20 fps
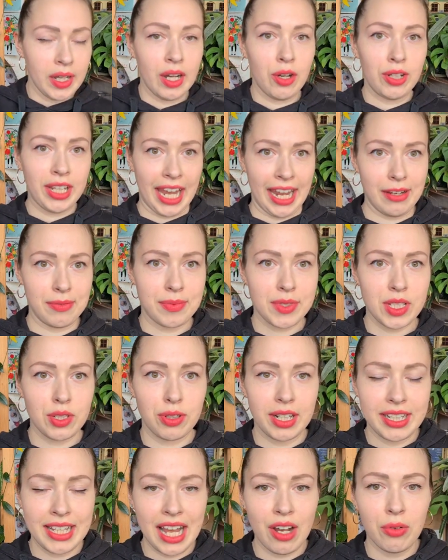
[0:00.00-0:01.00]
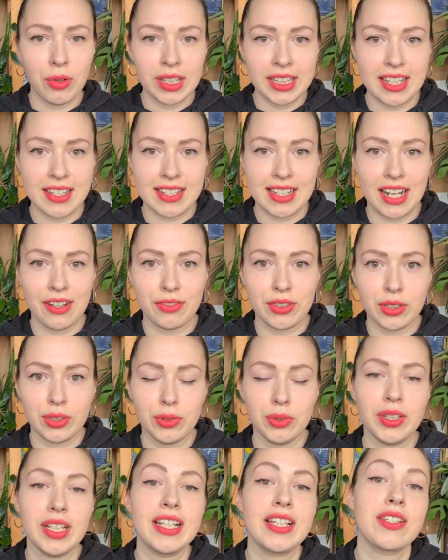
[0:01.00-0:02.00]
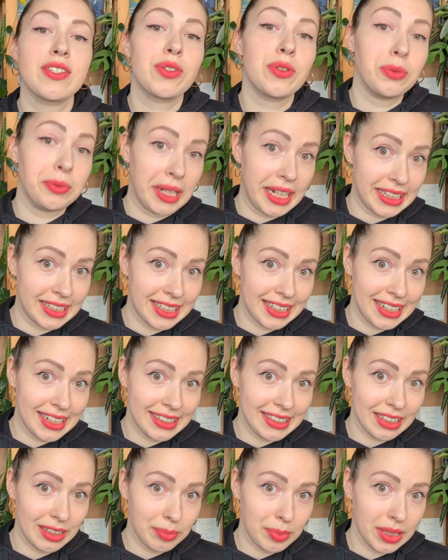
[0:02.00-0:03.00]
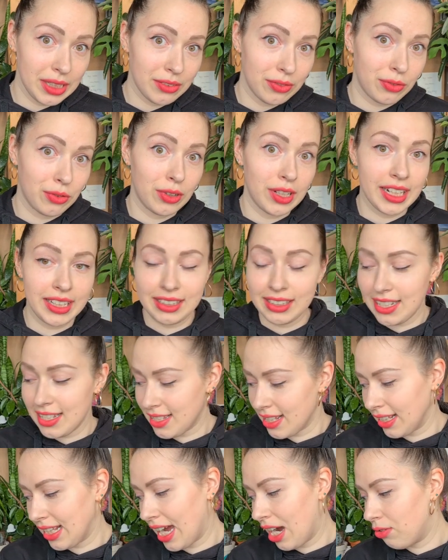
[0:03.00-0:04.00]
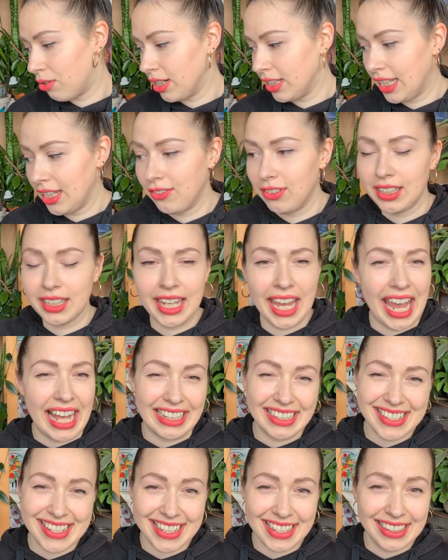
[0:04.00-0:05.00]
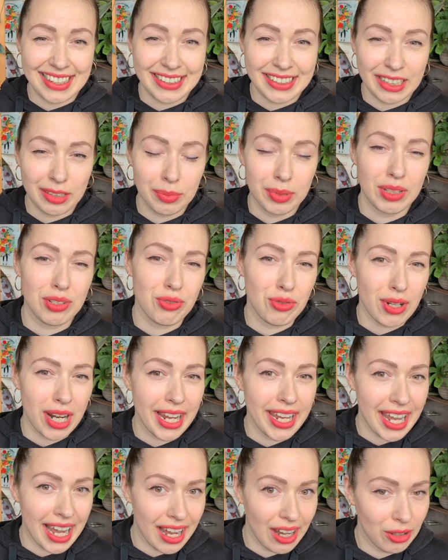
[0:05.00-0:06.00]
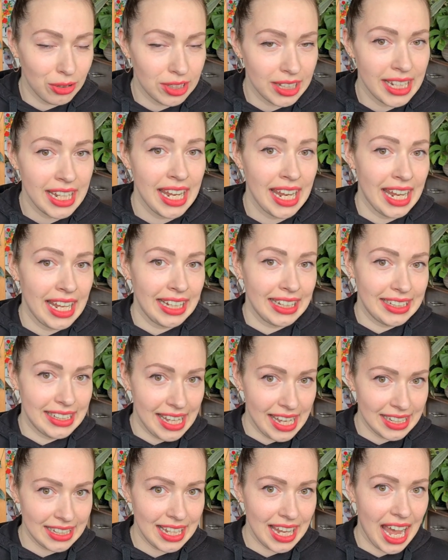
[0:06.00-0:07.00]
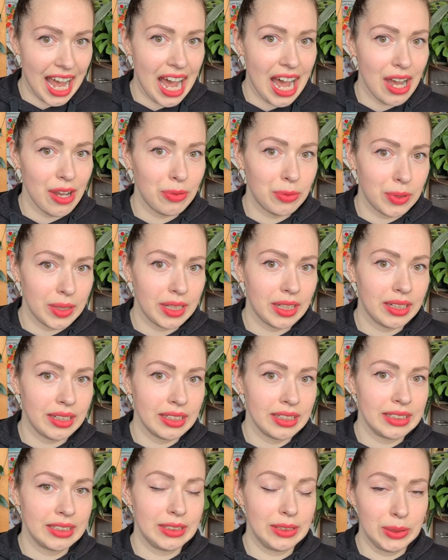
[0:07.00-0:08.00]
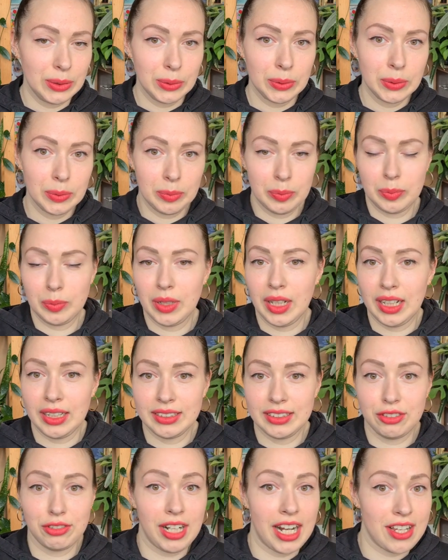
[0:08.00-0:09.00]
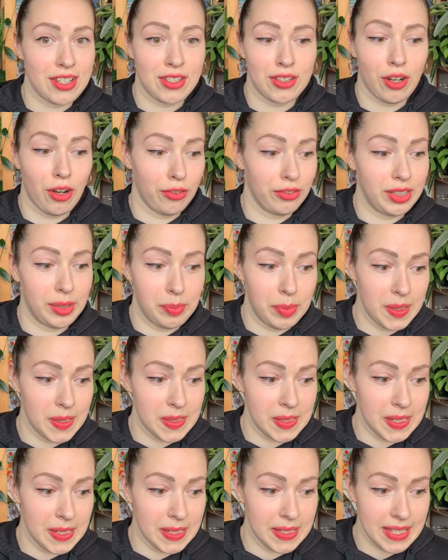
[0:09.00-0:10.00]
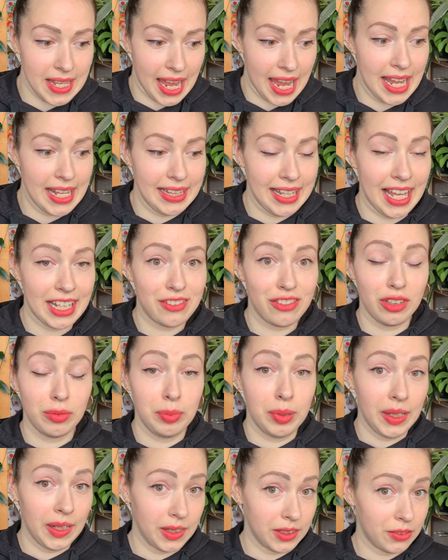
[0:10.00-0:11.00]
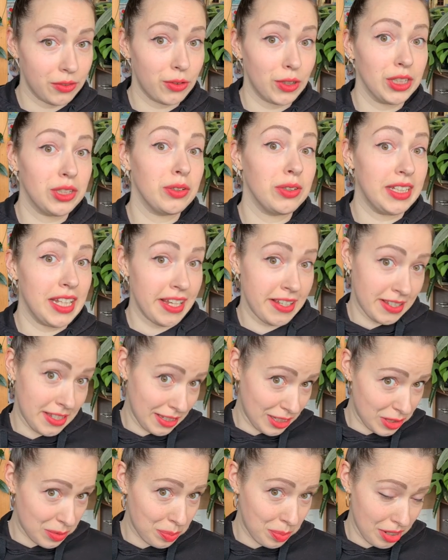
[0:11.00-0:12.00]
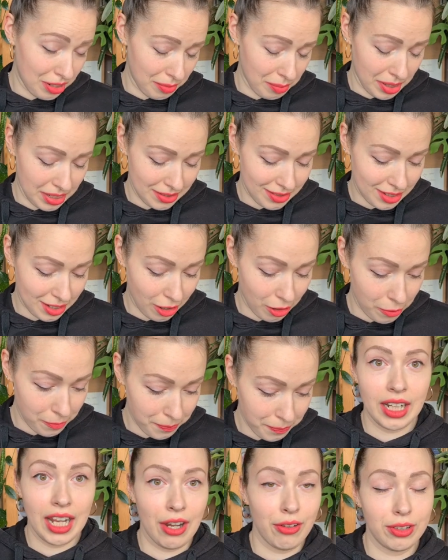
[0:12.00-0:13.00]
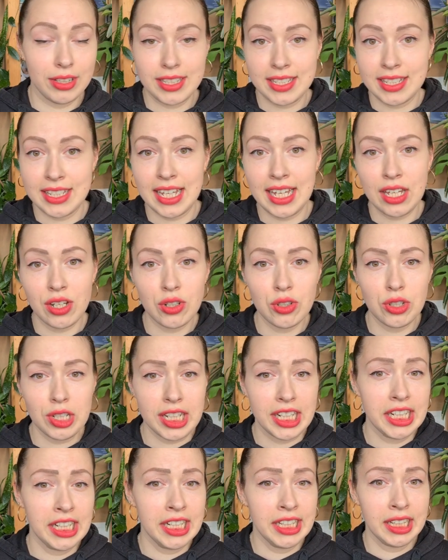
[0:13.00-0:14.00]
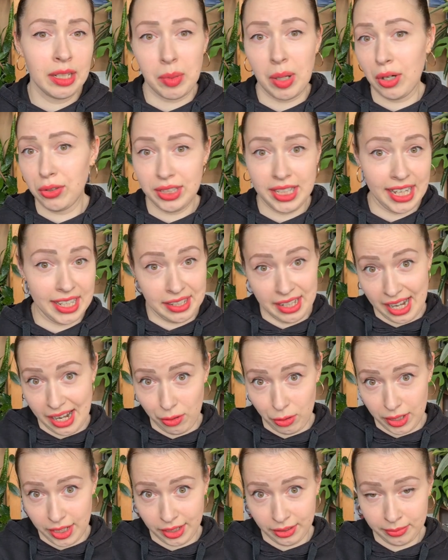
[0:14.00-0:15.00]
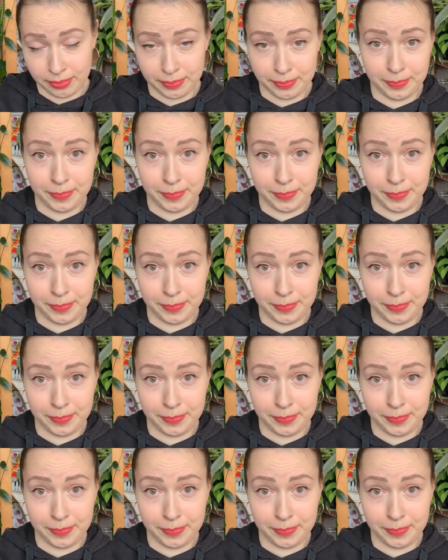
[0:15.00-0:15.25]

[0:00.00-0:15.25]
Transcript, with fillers: Okay, so right now what is left to do is to wait a little bit for at least an hour. They will callus a little bit, dry out. Then I will do the rest of the business and that will be it for today's experiment. So I will see you in about an hour.